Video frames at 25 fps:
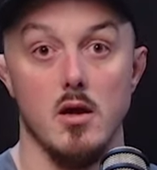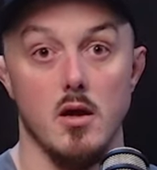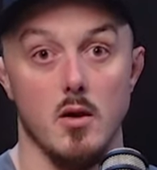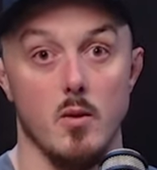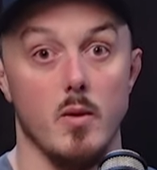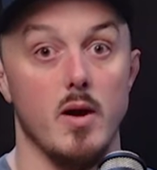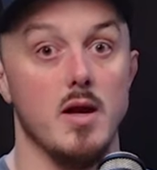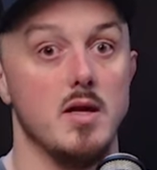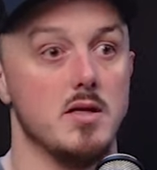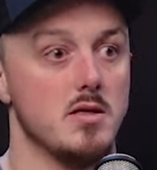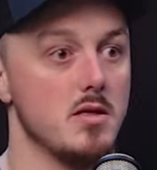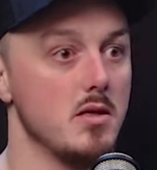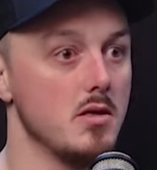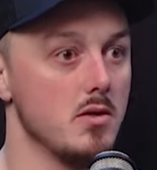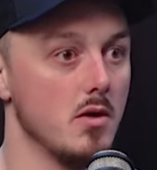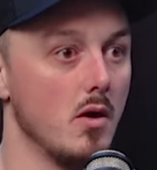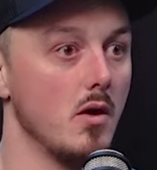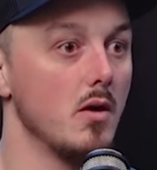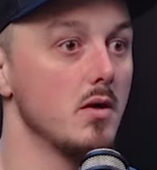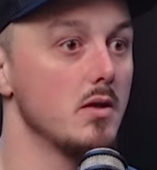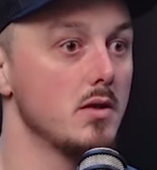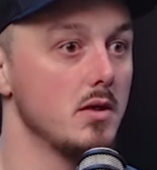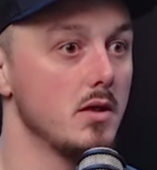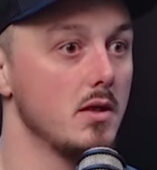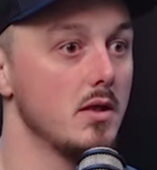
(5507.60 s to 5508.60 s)
Went to the
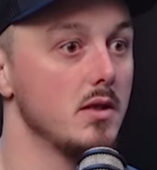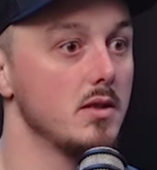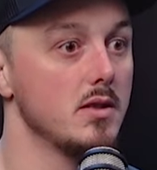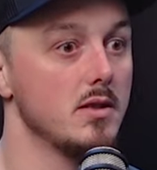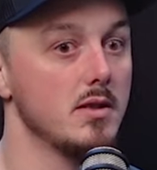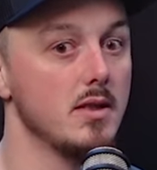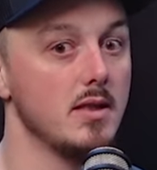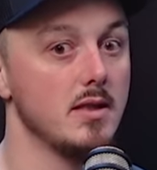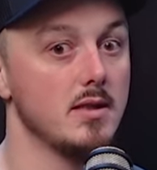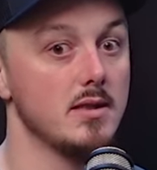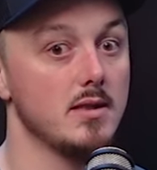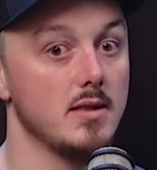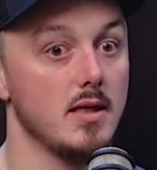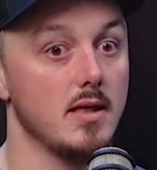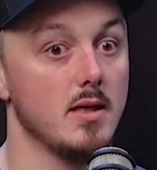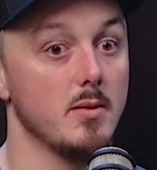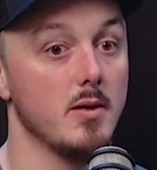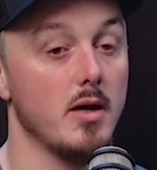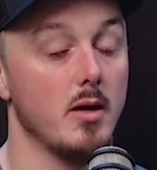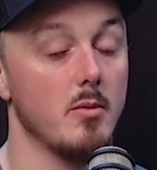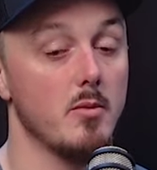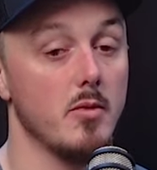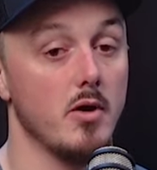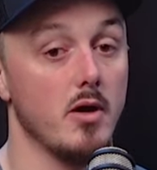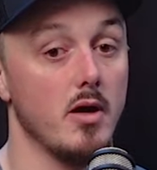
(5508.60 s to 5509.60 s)
doctors and then said
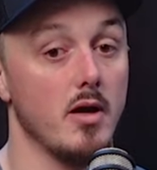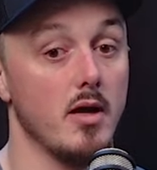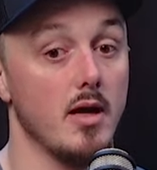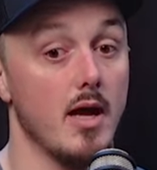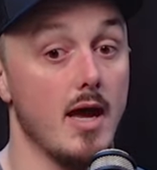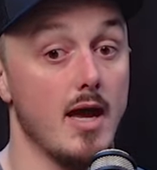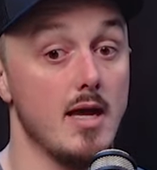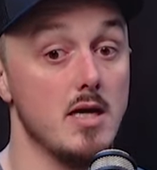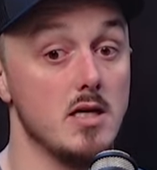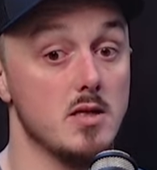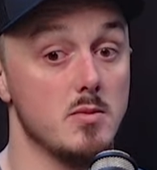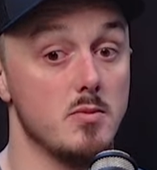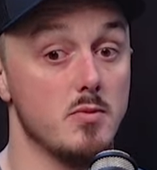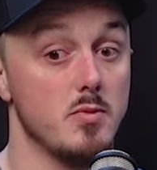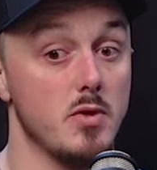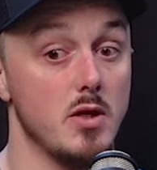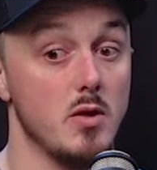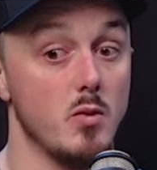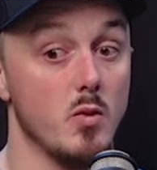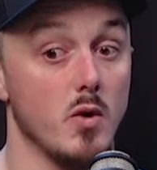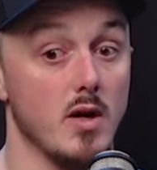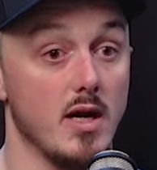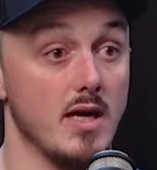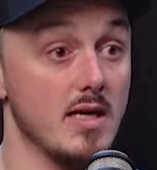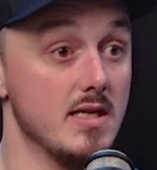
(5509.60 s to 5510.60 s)
about my
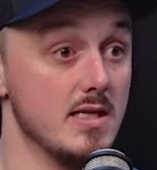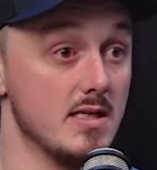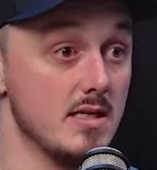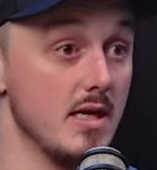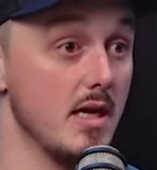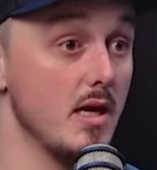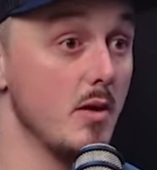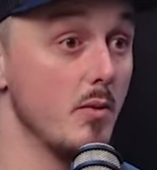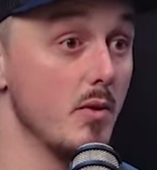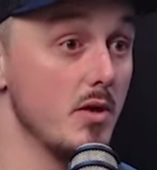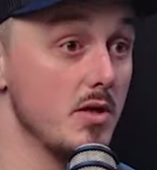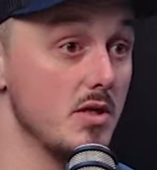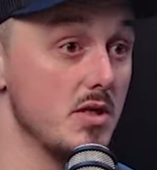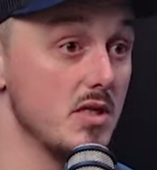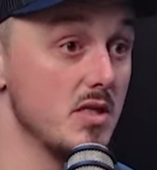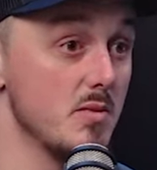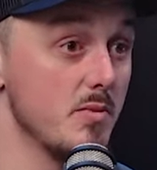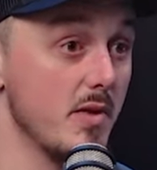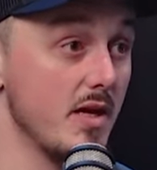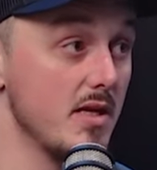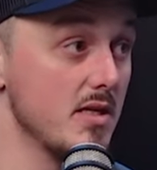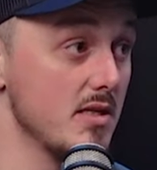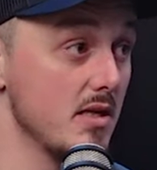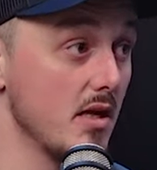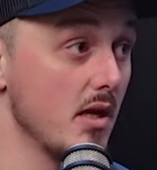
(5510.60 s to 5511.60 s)
HB1AC, which is
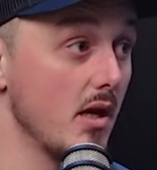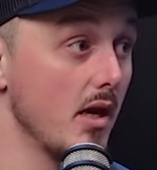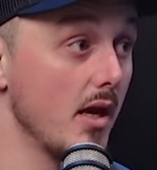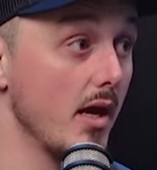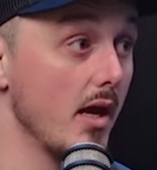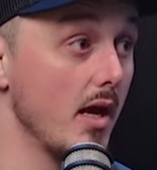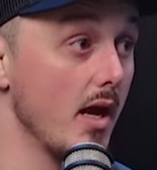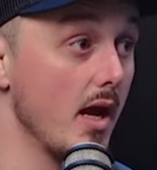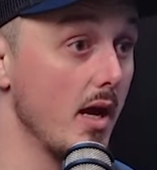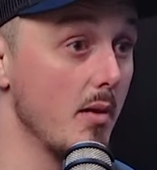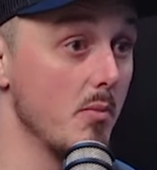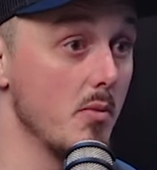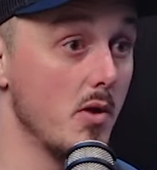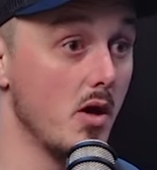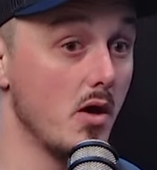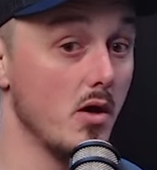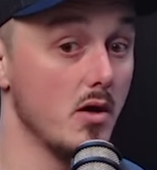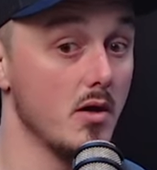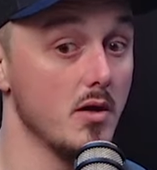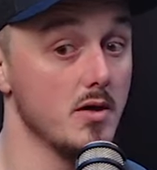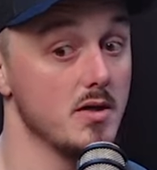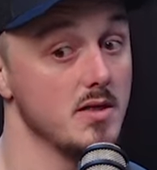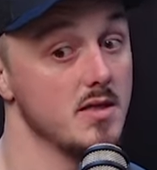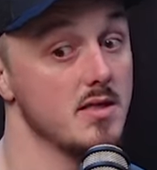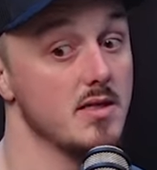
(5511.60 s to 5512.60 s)
basically a
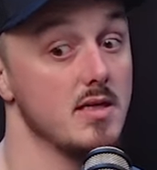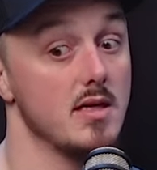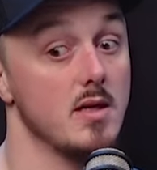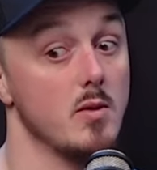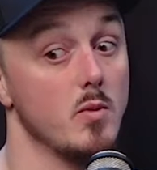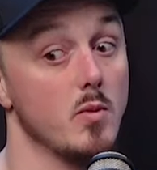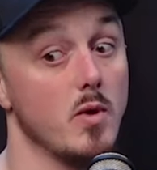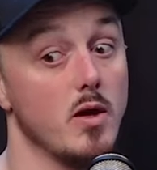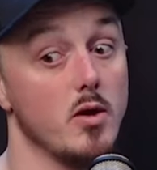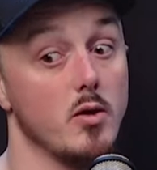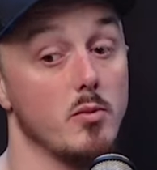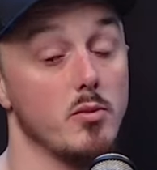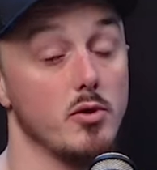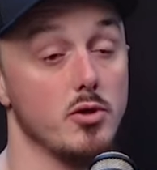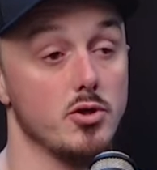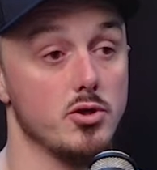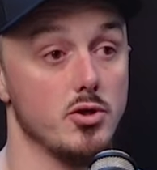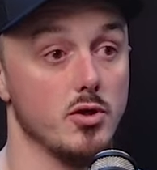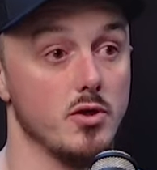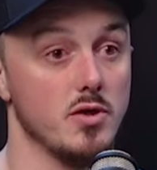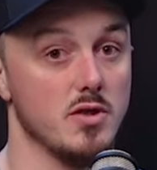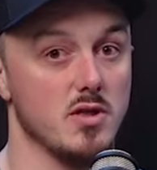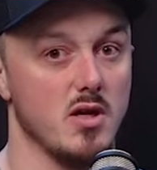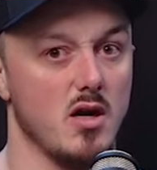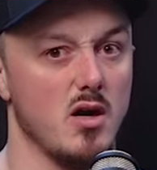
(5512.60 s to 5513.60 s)
marker to see where your blood
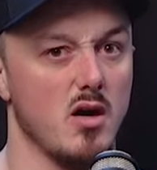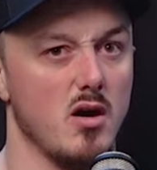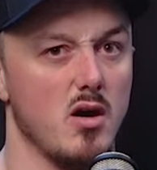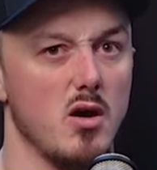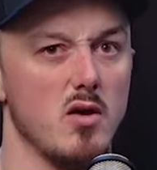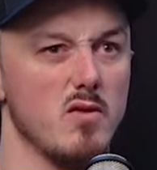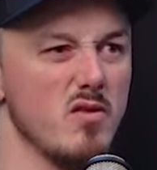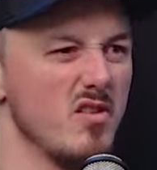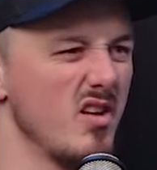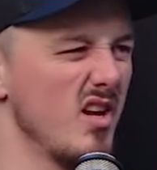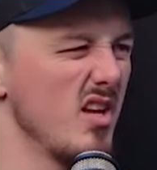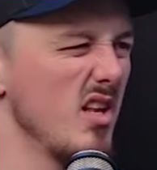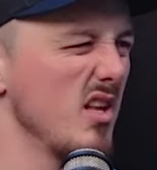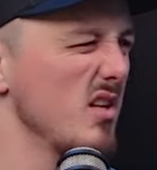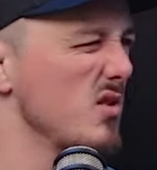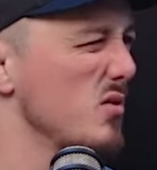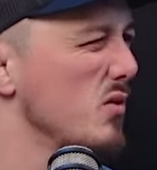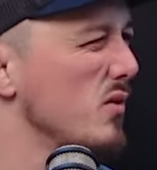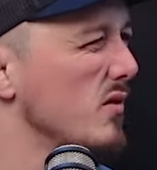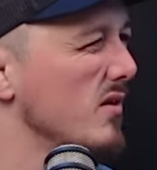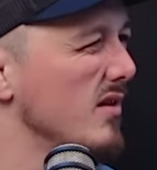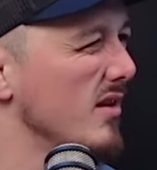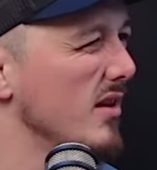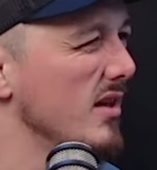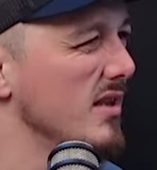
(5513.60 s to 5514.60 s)
sugars are over like the
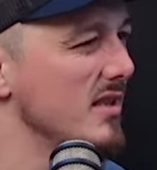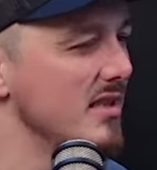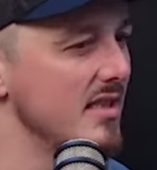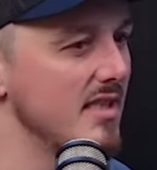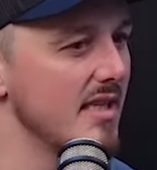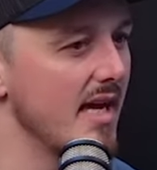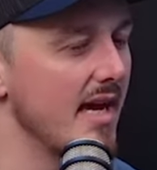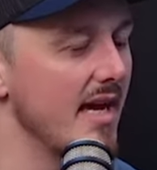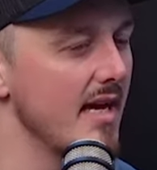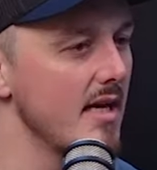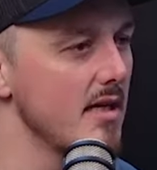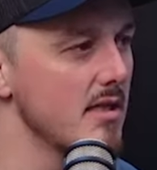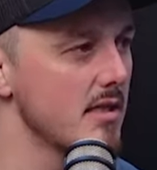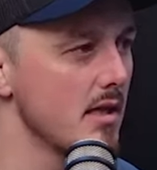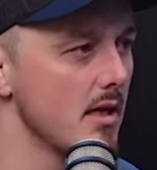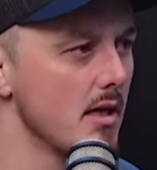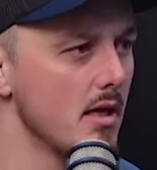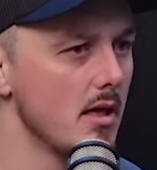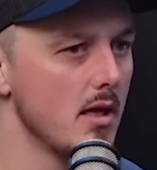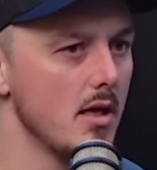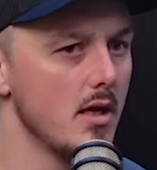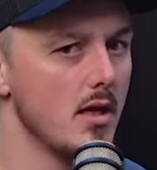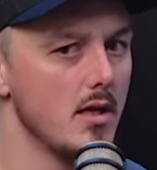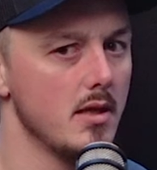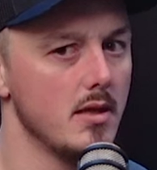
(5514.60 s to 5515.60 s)
sort of 90 days.
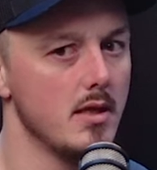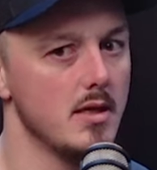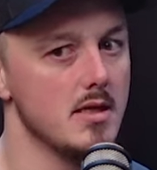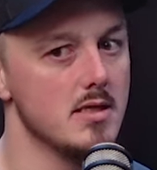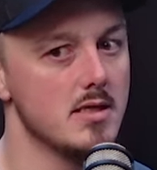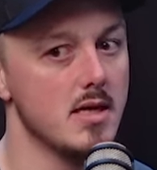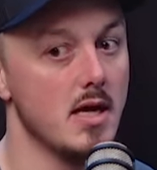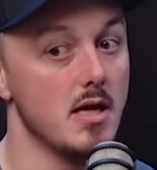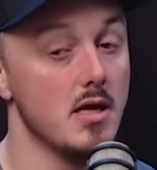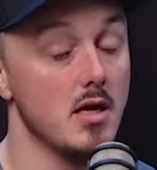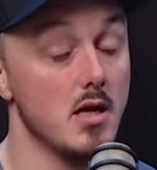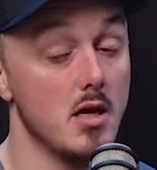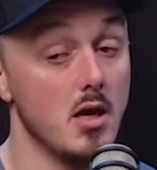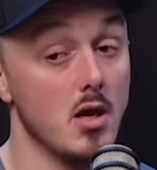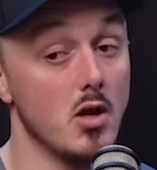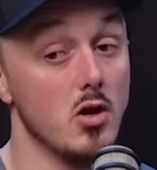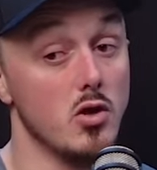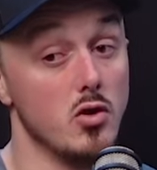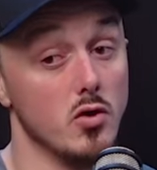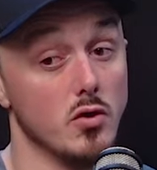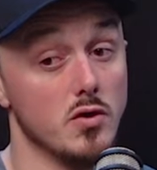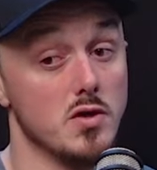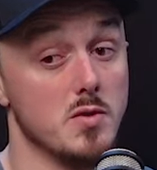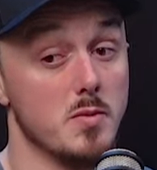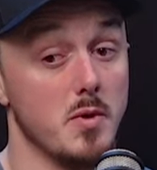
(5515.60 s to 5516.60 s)
And they said,
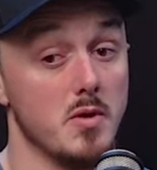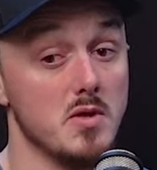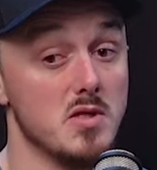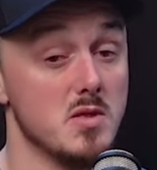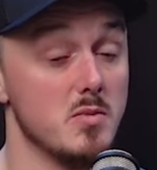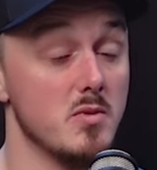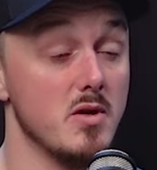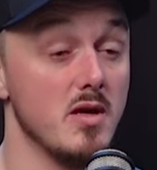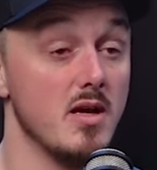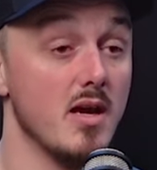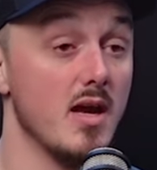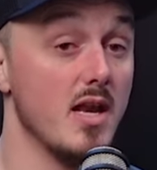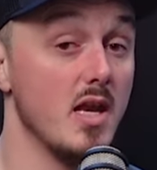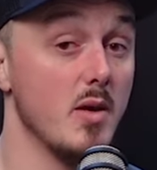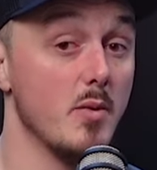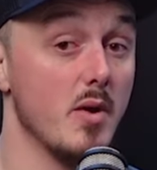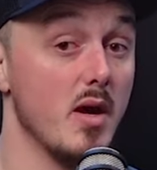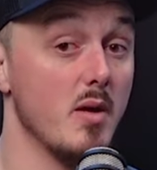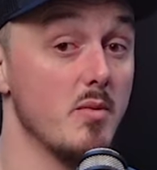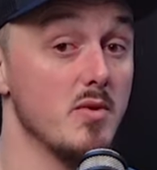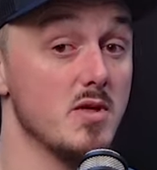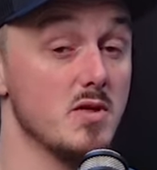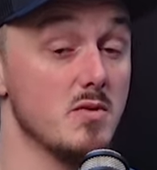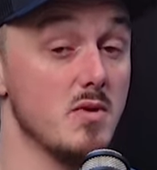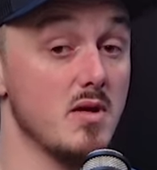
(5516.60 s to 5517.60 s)
you're supposed to be anywhere
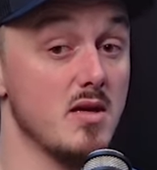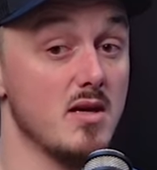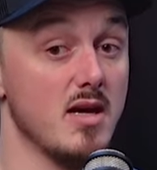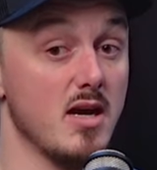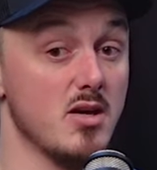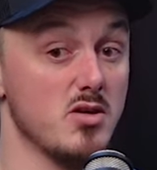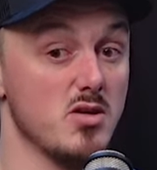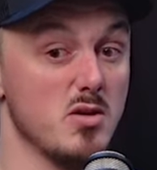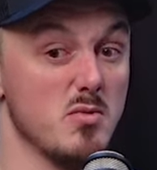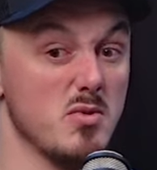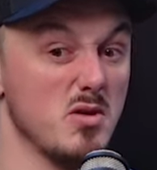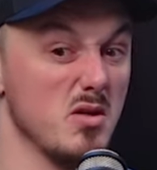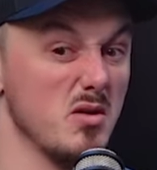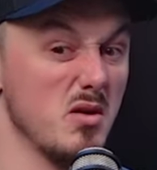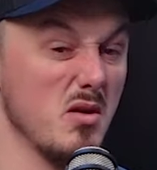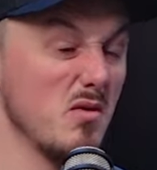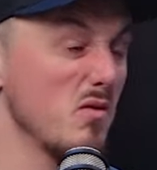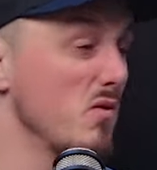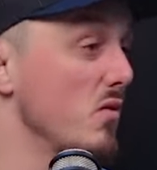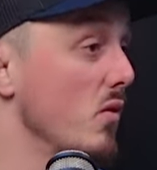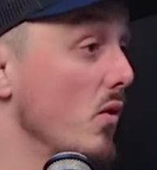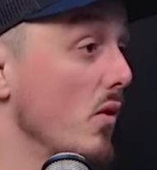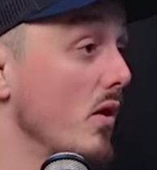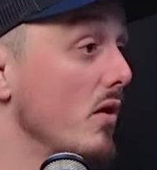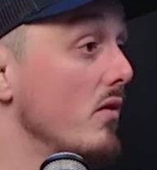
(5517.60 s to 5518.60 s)
between, naturally between like
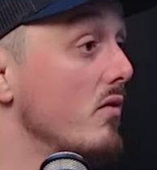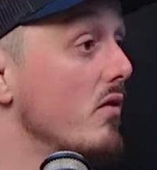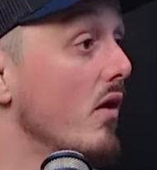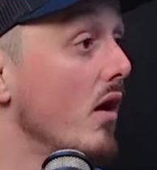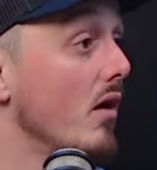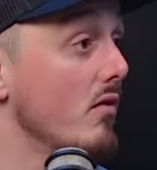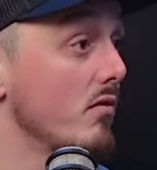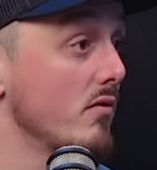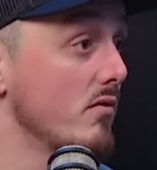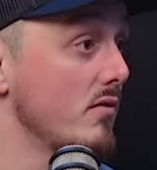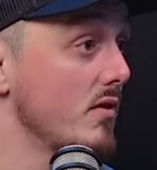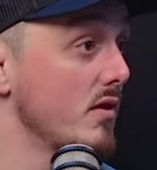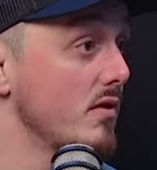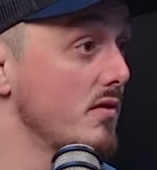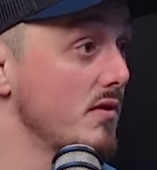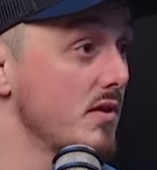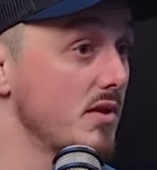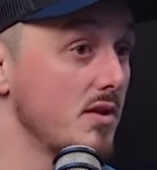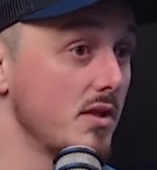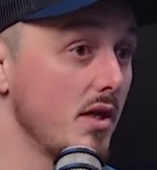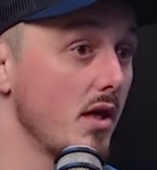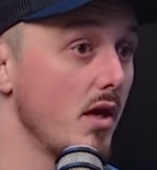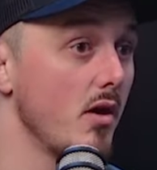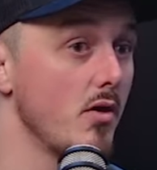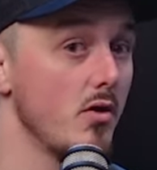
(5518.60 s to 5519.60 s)
45 and 52.